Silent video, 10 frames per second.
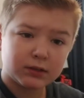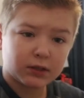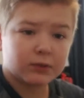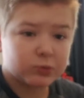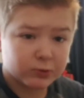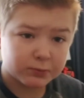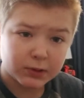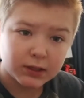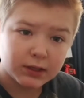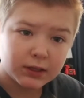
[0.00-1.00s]
types of
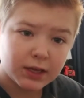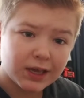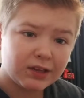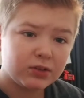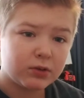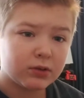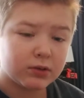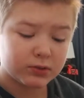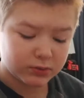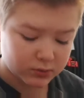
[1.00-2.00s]
playing, and you can
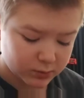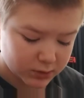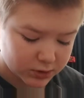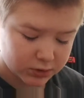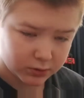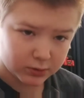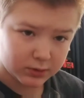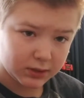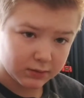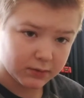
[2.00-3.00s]
also switch to your
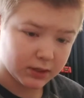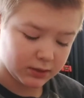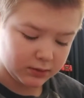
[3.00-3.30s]
TV.